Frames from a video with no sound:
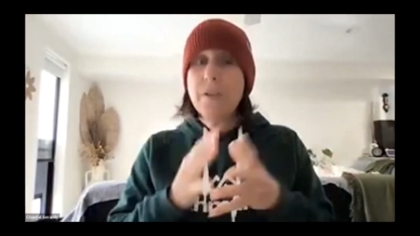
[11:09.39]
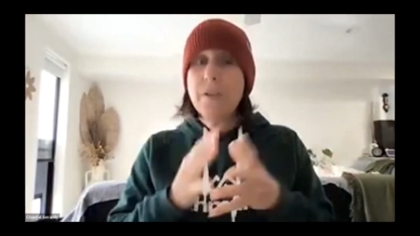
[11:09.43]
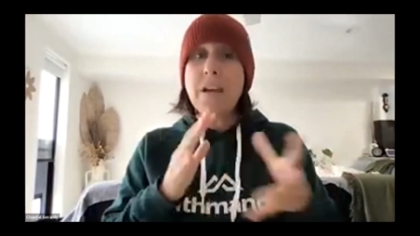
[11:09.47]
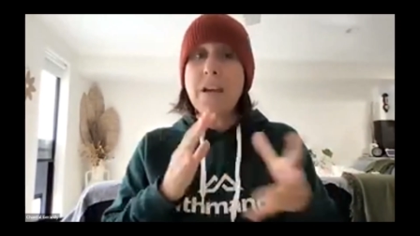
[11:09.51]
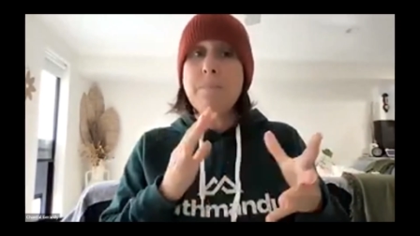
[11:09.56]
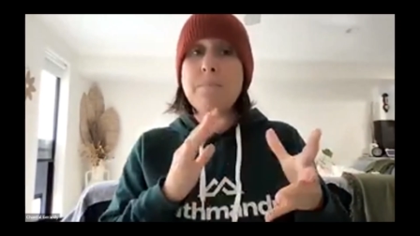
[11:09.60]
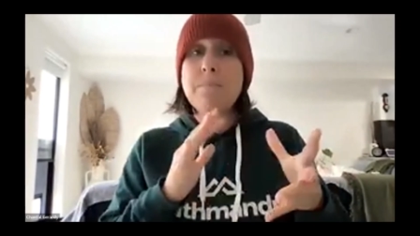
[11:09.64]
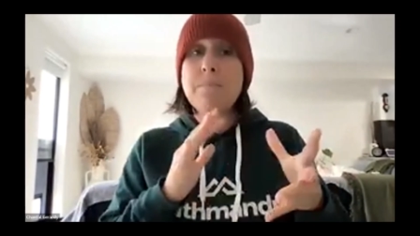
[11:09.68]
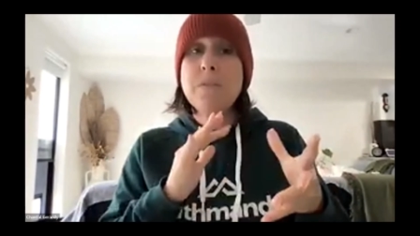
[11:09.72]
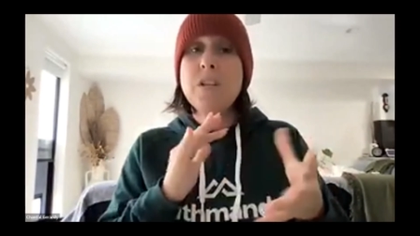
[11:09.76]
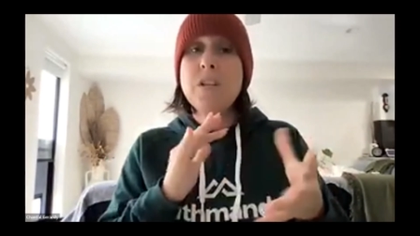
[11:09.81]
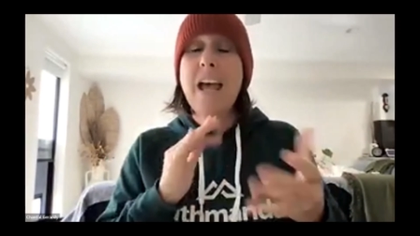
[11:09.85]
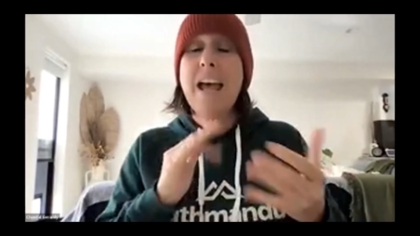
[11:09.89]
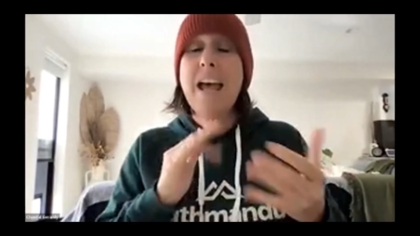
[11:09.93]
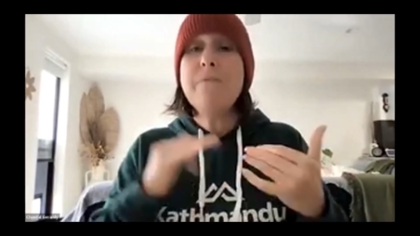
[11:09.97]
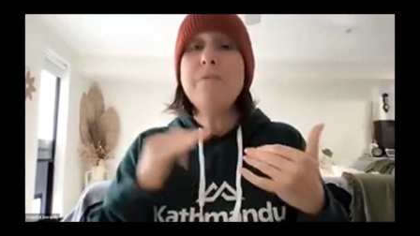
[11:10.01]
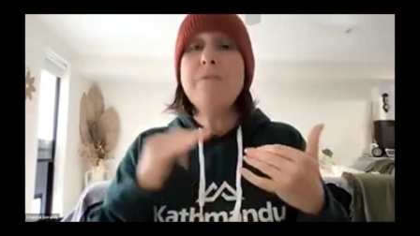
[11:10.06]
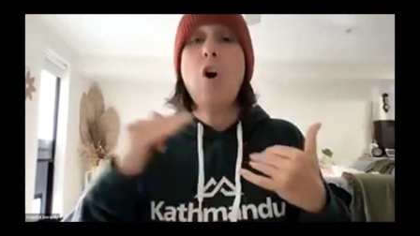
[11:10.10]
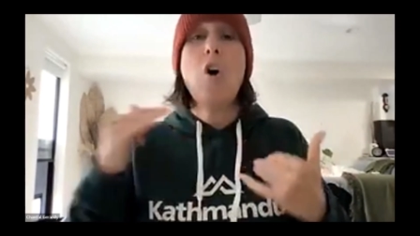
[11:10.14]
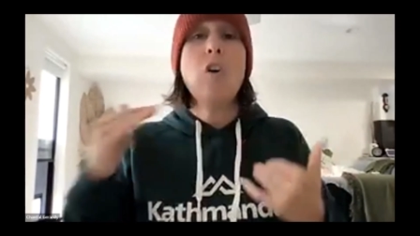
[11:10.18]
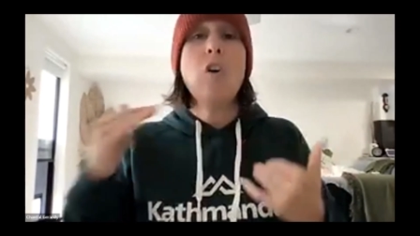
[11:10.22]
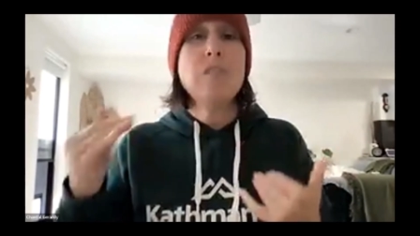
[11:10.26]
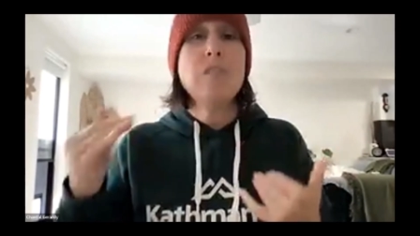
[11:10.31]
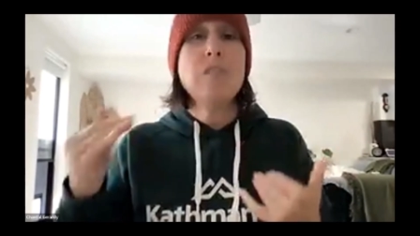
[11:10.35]
them to
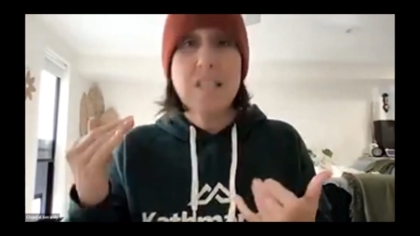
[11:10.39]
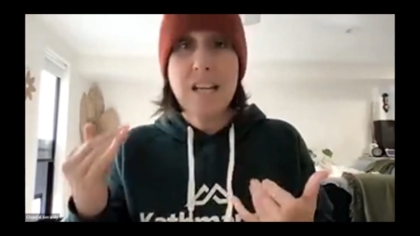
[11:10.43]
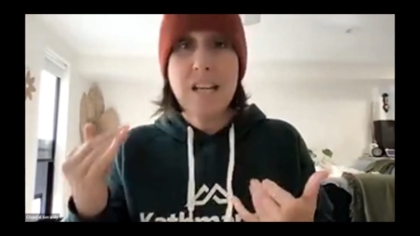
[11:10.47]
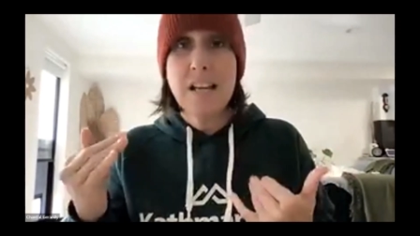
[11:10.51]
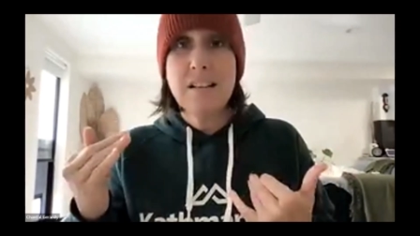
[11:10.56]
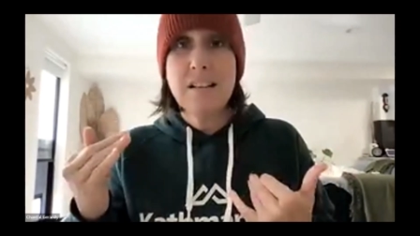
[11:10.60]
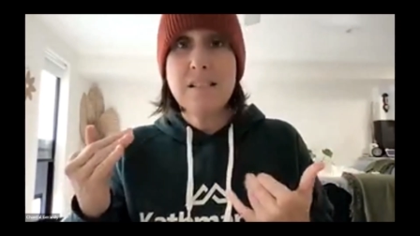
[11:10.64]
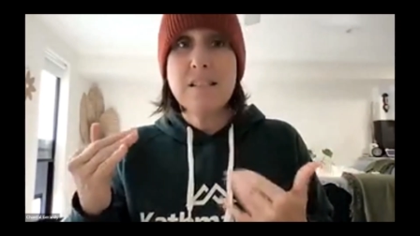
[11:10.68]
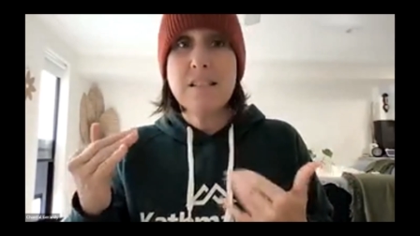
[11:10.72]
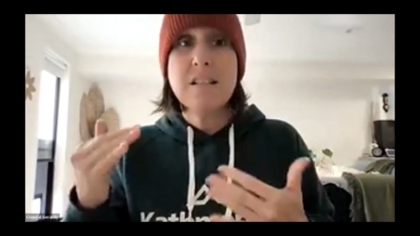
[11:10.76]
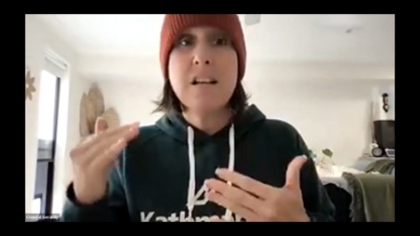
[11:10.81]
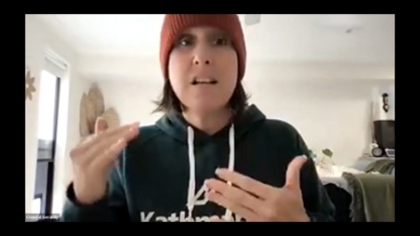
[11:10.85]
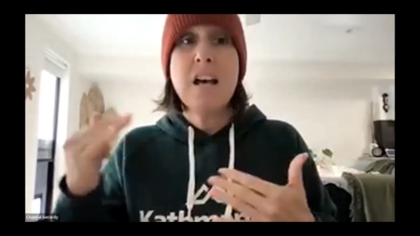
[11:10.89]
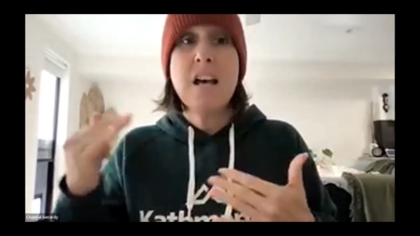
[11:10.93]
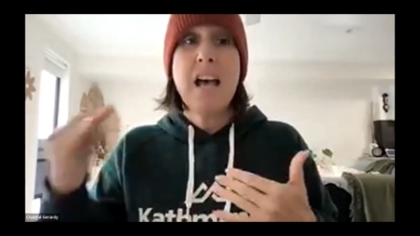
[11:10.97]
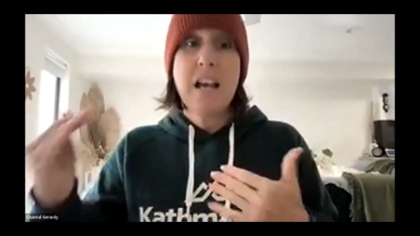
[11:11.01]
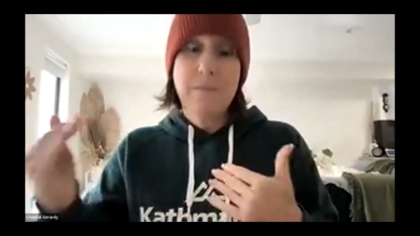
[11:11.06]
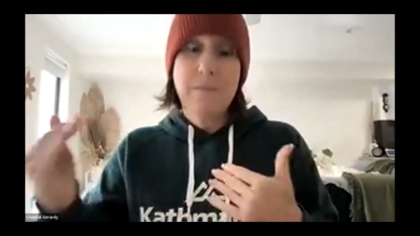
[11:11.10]
have context